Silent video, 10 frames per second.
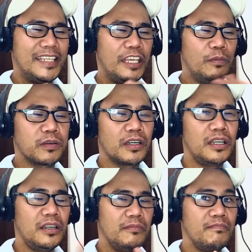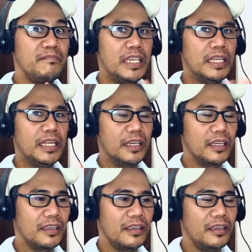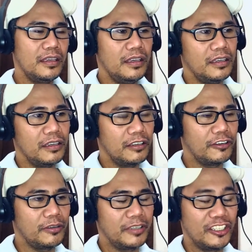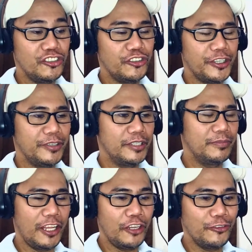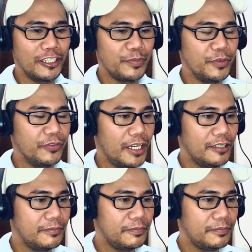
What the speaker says: deeper meaning. You know what I mean. But anyway, let's move on.